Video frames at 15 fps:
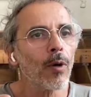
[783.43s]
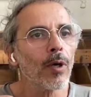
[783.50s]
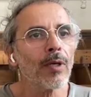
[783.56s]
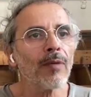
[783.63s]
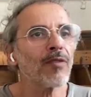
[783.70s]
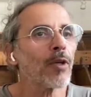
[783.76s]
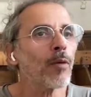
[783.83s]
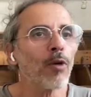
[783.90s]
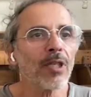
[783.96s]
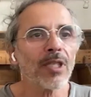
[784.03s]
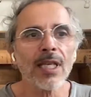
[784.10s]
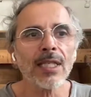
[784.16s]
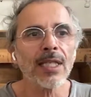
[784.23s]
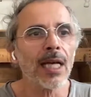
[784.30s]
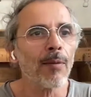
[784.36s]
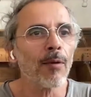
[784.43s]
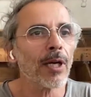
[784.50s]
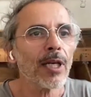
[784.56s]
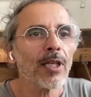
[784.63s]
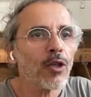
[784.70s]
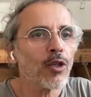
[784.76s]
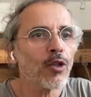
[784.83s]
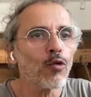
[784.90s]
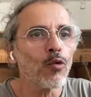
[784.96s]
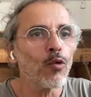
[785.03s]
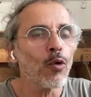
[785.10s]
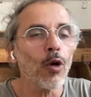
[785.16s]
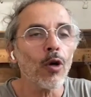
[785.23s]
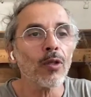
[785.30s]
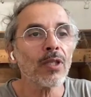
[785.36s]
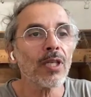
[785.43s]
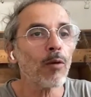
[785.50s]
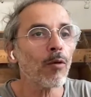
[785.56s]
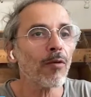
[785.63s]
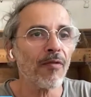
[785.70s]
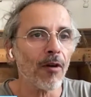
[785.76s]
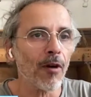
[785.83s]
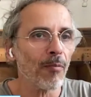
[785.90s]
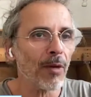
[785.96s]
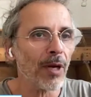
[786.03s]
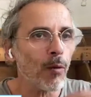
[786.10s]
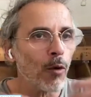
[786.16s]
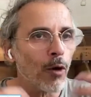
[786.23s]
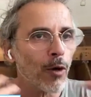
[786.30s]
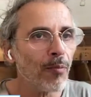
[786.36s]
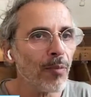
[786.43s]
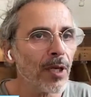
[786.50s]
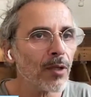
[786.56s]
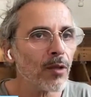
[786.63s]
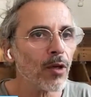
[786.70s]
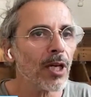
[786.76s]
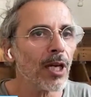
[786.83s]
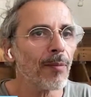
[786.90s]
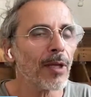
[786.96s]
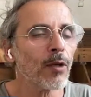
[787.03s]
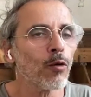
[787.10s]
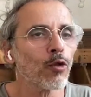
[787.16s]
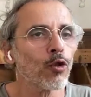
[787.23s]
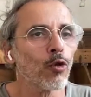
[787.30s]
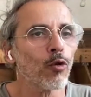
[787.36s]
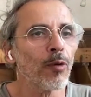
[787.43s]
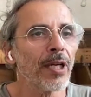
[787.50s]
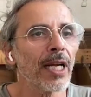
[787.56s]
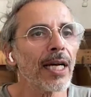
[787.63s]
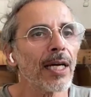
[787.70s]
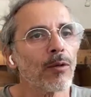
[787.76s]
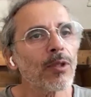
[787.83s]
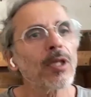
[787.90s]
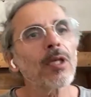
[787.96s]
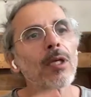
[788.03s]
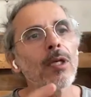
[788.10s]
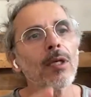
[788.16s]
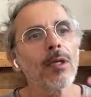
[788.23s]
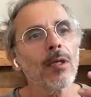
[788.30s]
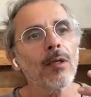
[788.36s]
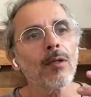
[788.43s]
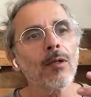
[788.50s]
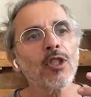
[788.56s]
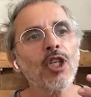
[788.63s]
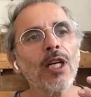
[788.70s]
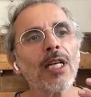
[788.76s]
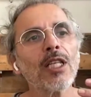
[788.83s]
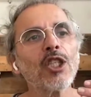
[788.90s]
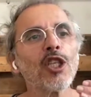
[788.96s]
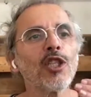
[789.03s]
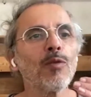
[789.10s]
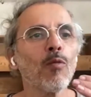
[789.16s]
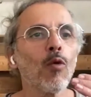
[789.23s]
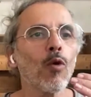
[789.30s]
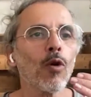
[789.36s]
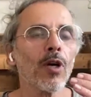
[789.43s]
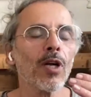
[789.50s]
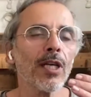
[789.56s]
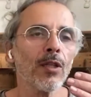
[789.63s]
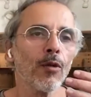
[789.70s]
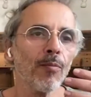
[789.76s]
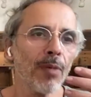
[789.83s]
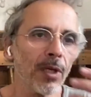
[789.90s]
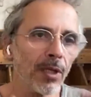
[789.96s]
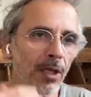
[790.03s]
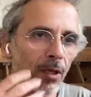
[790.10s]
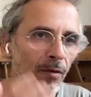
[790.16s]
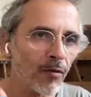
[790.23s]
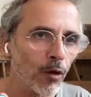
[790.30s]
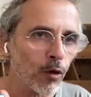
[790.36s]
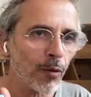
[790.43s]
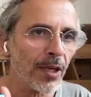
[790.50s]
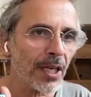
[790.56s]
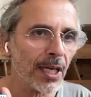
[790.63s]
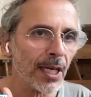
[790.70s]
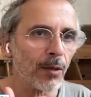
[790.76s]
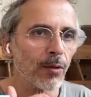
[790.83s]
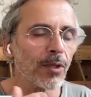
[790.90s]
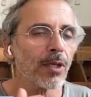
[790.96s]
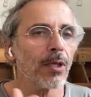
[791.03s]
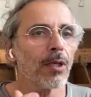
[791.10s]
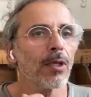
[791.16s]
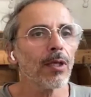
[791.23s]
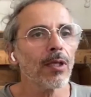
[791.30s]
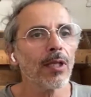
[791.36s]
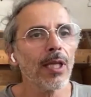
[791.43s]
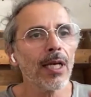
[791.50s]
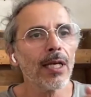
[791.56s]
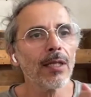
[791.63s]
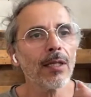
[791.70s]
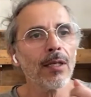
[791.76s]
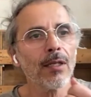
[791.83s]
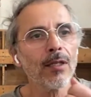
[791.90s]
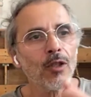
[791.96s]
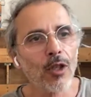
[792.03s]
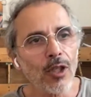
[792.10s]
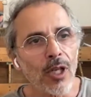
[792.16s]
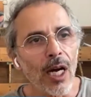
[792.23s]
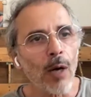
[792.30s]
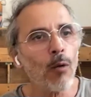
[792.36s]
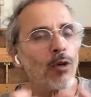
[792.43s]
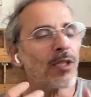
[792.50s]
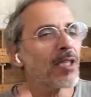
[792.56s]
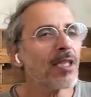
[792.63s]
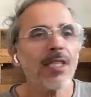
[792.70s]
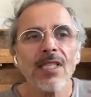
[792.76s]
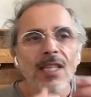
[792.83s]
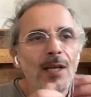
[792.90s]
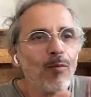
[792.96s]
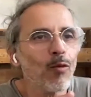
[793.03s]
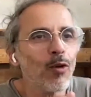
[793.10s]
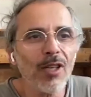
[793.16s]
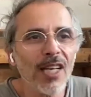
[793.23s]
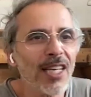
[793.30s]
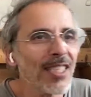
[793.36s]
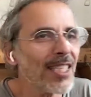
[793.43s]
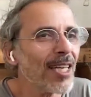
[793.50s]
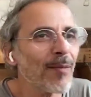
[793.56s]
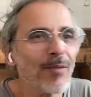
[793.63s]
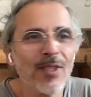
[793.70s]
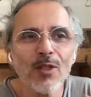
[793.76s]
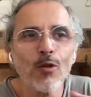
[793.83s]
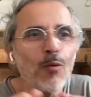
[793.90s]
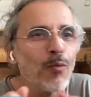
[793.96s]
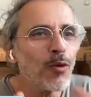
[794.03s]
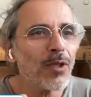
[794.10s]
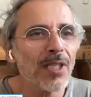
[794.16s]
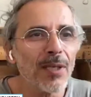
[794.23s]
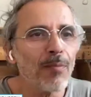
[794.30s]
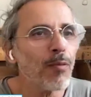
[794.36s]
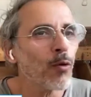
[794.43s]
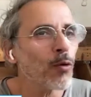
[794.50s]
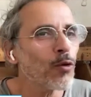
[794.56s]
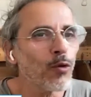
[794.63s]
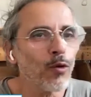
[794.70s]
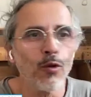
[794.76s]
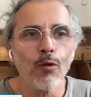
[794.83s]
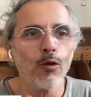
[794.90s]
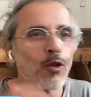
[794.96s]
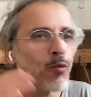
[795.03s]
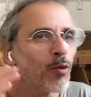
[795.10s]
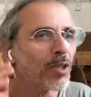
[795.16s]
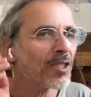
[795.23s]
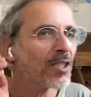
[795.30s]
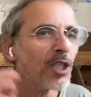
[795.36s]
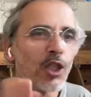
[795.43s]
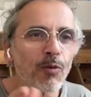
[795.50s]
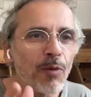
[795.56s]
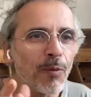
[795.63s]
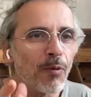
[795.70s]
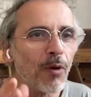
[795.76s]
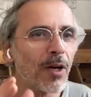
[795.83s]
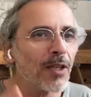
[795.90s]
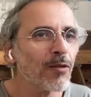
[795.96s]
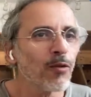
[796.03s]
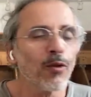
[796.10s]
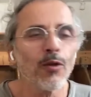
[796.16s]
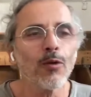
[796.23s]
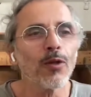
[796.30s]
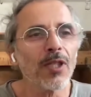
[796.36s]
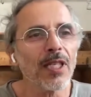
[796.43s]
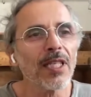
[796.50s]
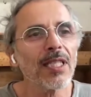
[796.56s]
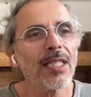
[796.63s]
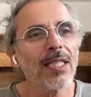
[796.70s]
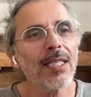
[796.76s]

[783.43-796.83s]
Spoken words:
If someone says, I'm gonna just do a tower farm, but I wanna build a climate control greenhouse, the challenge is more in the building of the greenhouse. Then just our system will adapt, super simple to use, will teach people how to use it.